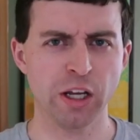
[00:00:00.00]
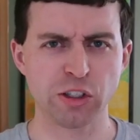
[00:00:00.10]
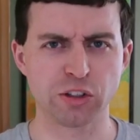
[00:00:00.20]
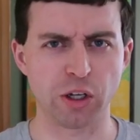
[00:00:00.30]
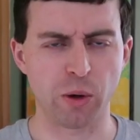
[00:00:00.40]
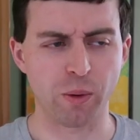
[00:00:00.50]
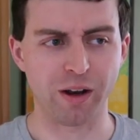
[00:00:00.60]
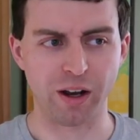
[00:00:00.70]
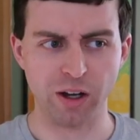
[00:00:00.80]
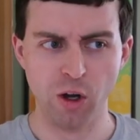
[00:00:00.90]

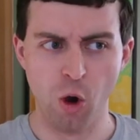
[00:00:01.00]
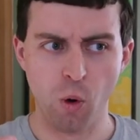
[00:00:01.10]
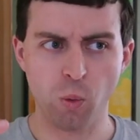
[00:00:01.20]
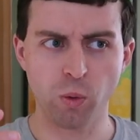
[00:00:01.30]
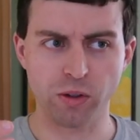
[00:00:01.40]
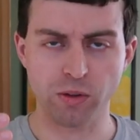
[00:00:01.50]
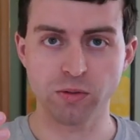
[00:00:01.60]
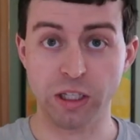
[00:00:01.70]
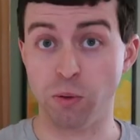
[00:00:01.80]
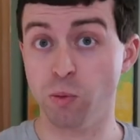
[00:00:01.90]
so
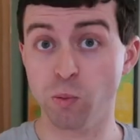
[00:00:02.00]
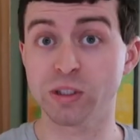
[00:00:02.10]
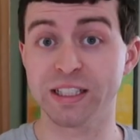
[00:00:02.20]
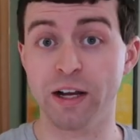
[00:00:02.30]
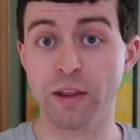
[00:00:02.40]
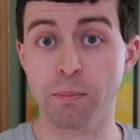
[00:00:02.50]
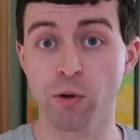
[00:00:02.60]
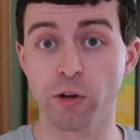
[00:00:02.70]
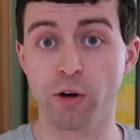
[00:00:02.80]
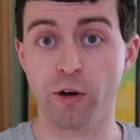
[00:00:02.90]
we'll see how they
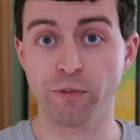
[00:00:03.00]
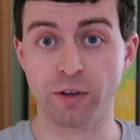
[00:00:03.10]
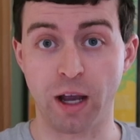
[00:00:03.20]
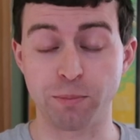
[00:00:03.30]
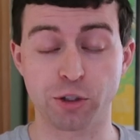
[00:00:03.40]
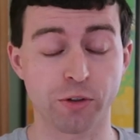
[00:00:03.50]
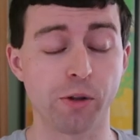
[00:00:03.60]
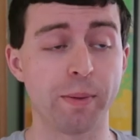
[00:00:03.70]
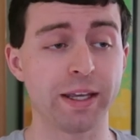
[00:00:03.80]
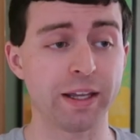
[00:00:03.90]
pull it off. I'm sure
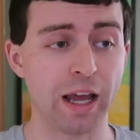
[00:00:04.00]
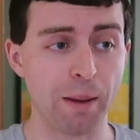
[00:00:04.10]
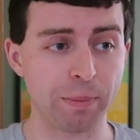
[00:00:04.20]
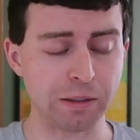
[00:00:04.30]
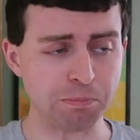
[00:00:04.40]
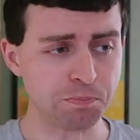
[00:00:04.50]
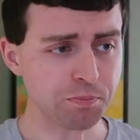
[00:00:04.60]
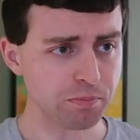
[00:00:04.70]
they'll make it happen.